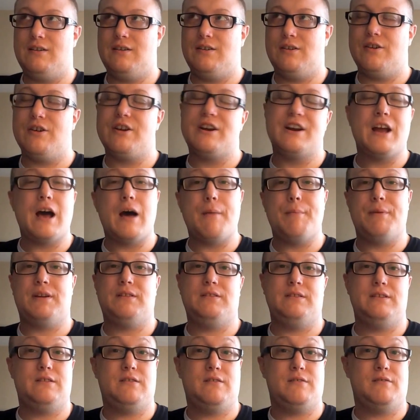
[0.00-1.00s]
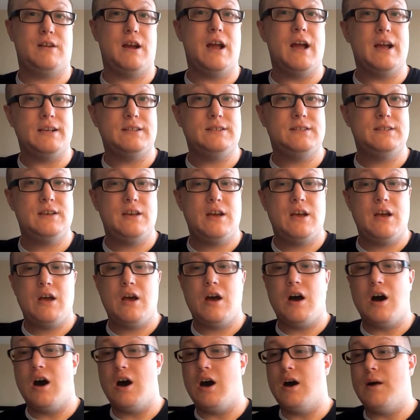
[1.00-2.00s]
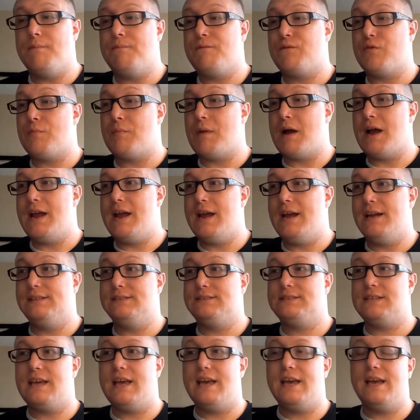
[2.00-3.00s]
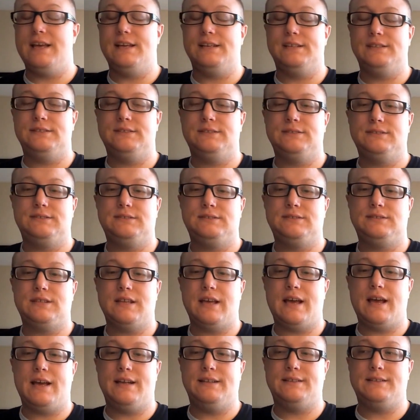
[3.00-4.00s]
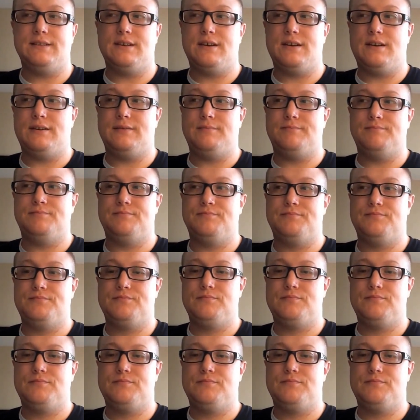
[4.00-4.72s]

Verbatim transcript: ergonomically correct um, for my hands, and that um,